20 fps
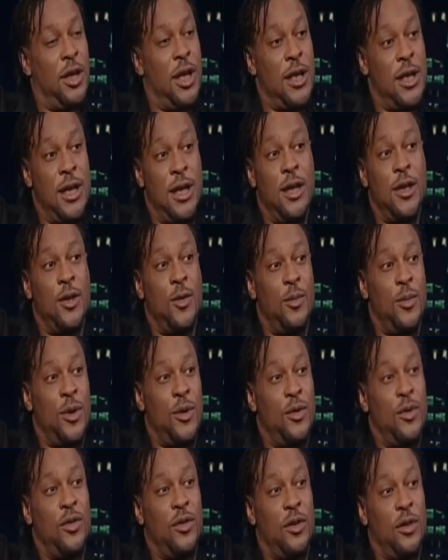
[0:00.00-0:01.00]
that need it the
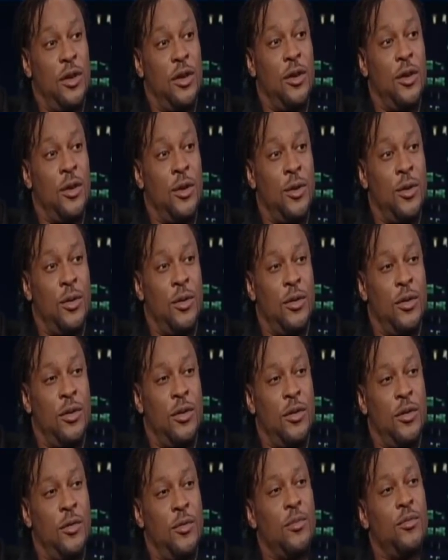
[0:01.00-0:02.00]
most, you know?
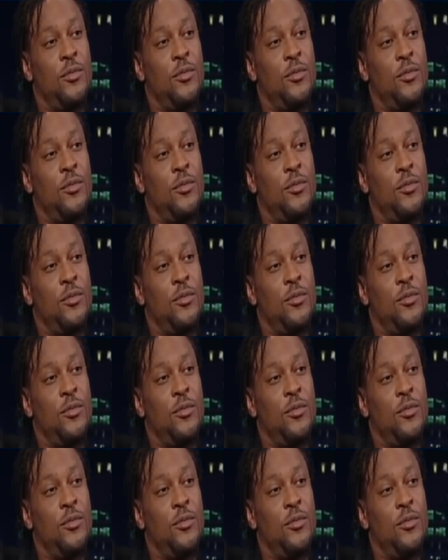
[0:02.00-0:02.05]
Yeah.